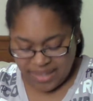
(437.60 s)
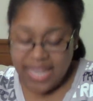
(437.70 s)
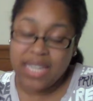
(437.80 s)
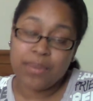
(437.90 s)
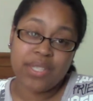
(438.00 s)

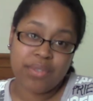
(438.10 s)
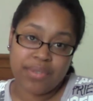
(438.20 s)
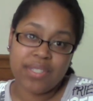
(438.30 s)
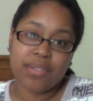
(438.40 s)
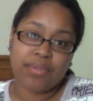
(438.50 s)
and it was
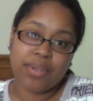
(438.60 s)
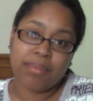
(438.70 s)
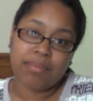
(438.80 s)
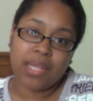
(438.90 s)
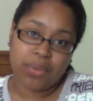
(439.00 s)
thrifted
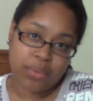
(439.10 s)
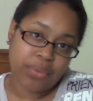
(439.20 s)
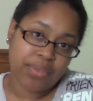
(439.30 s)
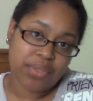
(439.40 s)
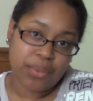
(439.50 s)
from my local
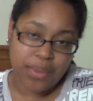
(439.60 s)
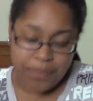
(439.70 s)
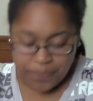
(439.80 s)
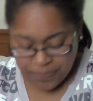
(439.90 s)
thrift store.